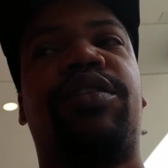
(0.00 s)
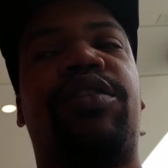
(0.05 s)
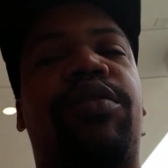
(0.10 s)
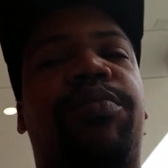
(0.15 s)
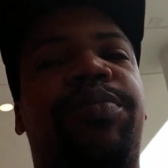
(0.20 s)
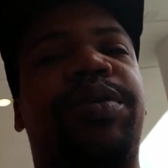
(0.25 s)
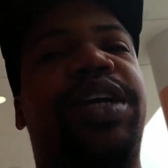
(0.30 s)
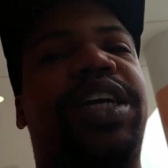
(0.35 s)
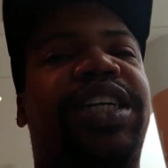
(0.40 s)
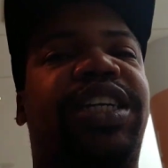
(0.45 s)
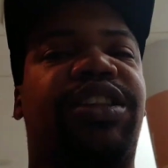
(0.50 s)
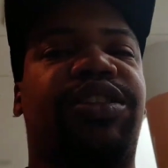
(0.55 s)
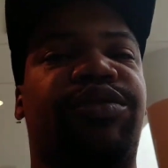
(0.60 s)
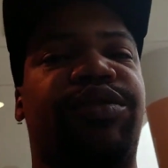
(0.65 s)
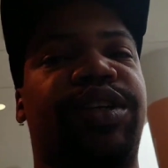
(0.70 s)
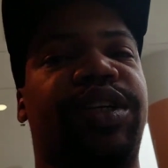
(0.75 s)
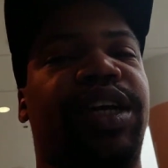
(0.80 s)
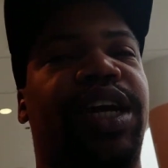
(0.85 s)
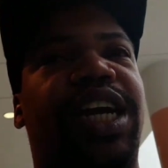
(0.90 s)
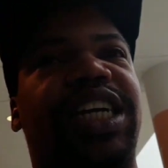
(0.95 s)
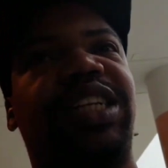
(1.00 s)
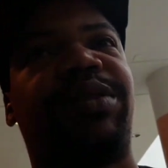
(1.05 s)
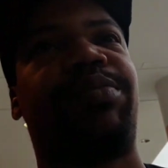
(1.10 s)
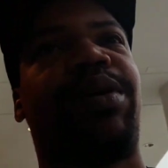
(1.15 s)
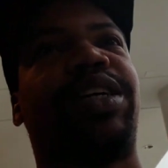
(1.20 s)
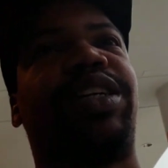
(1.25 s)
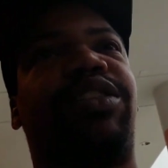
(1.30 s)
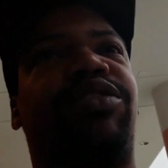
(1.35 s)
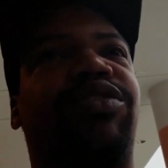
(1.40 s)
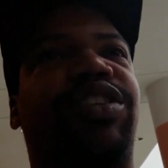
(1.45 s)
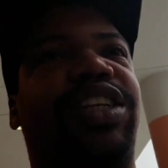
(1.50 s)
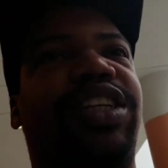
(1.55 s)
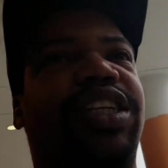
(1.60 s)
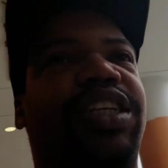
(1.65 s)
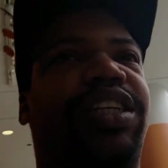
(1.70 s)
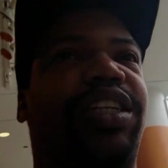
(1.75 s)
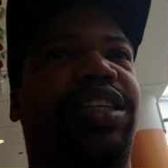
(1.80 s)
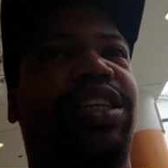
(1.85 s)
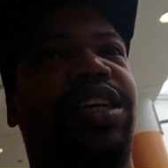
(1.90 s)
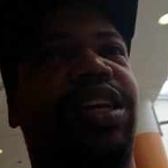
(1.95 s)
no, PS3, Xbox
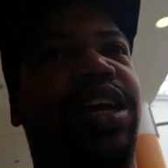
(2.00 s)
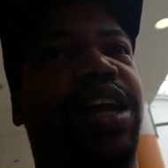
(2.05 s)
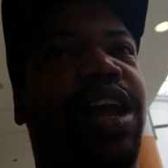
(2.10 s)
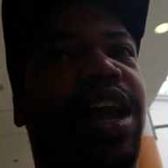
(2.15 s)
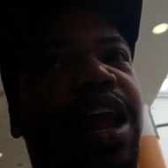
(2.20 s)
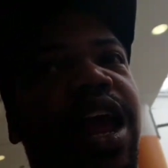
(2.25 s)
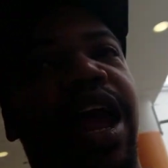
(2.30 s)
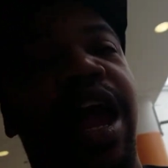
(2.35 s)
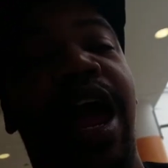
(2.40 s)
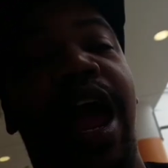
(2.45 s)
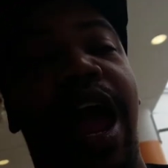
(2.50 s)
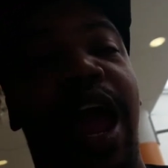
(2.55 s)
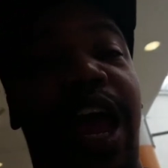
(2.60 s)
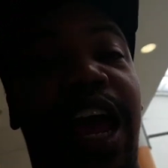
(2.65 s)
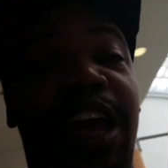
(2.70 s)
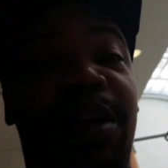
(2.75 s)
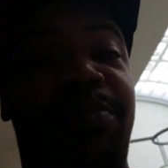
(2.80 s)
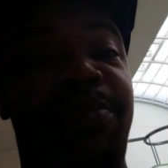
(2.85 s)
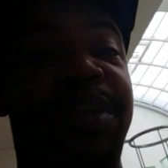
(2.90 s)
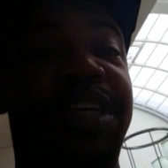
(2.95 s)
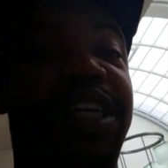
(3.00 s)
360, and